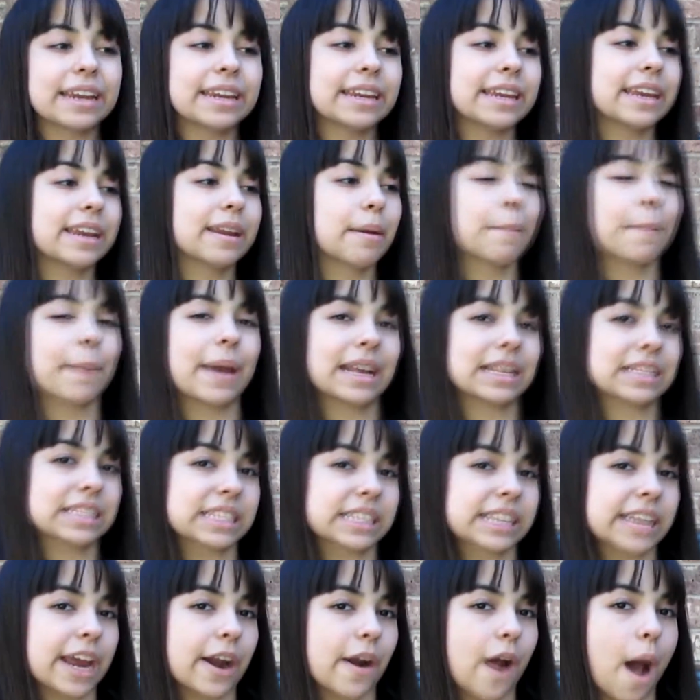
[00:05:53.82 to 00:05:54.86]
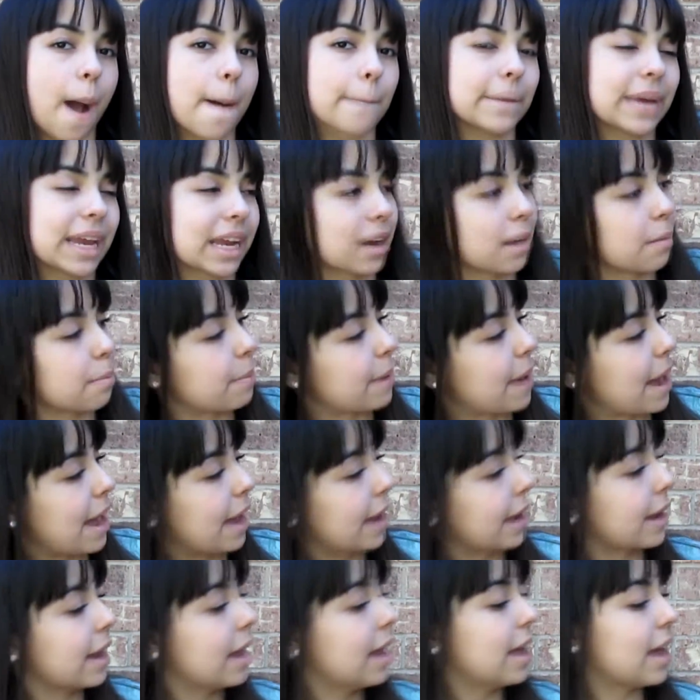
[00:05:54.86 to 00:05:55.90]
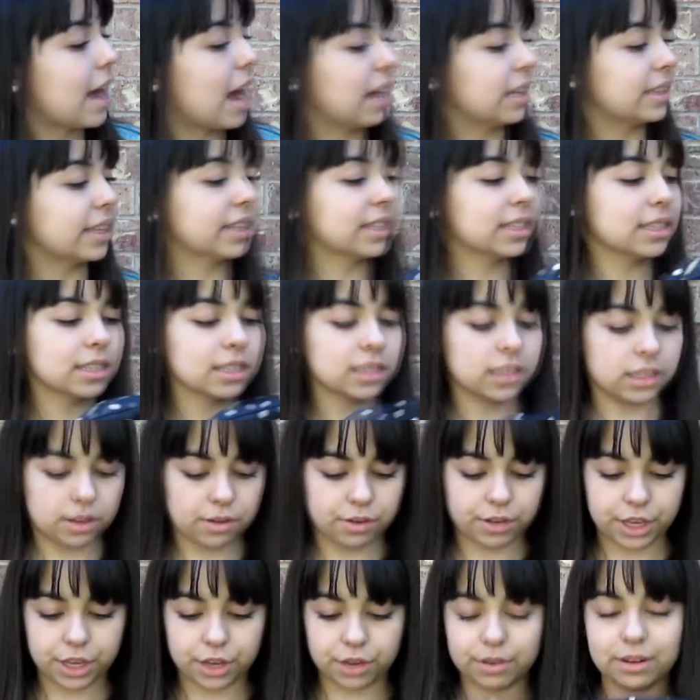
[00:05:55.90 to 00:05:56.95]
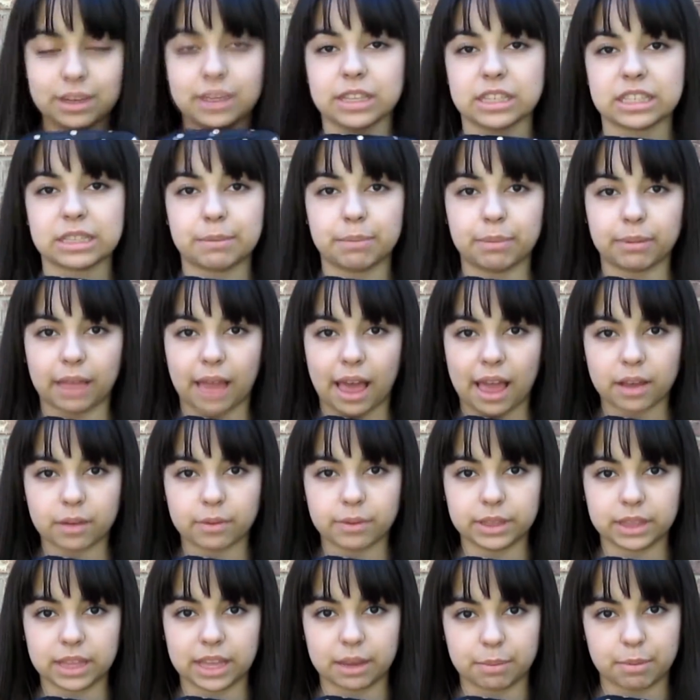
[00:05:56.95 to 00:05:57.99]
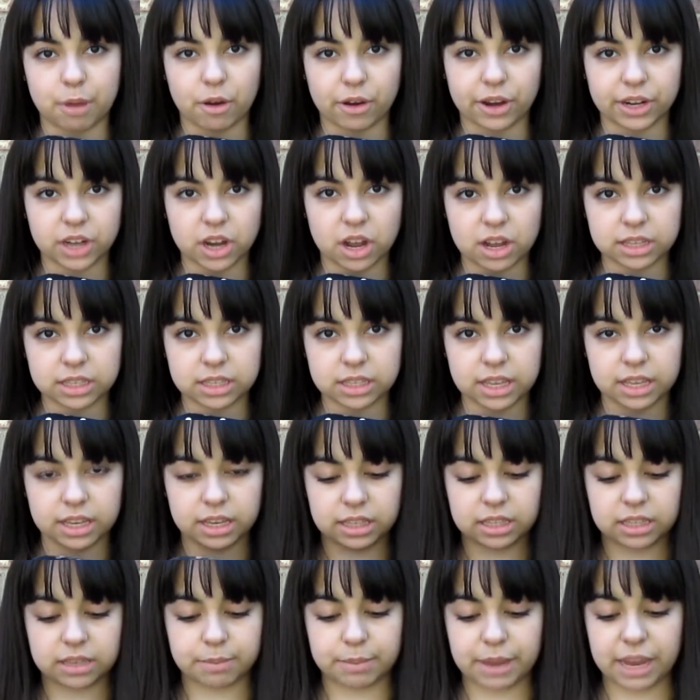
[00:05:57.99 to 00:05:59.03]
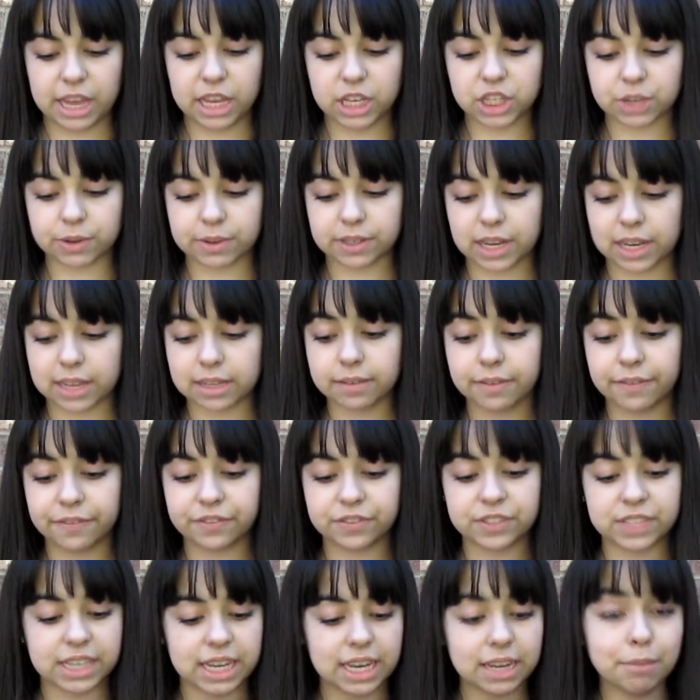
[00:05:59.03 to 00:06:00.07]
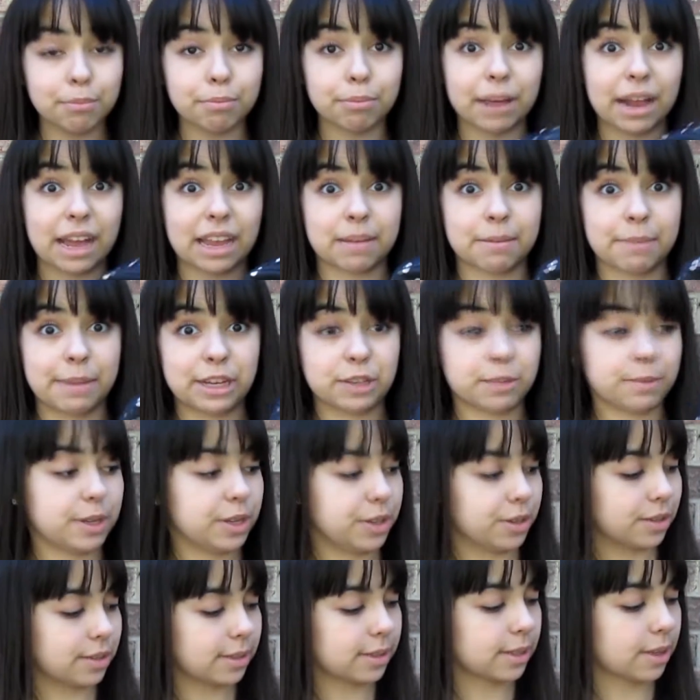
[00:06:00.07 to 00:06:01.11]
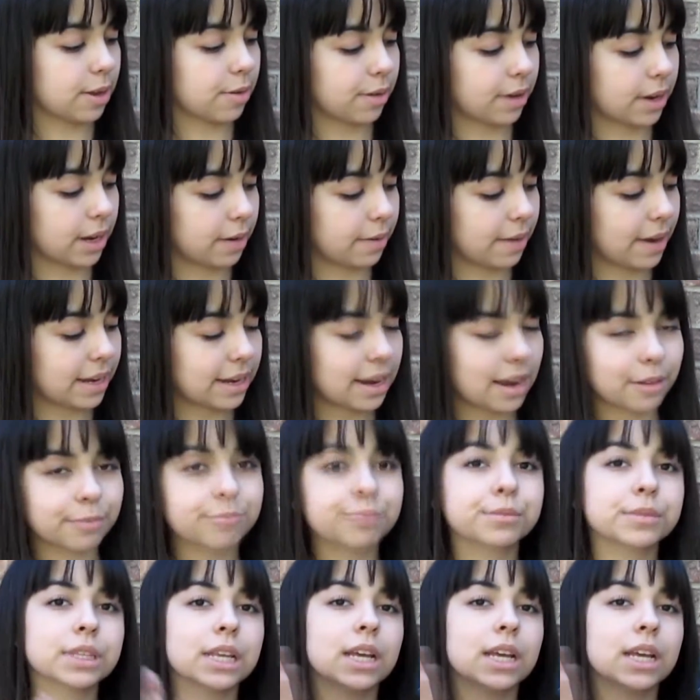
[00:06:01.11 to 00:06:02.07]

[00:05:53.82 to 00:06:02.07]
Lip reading: Need Mascara makeup bag. I think this is so cute, and it's black with, like, polka dots, and it's beige, which I've seen black and beige being used so good right now.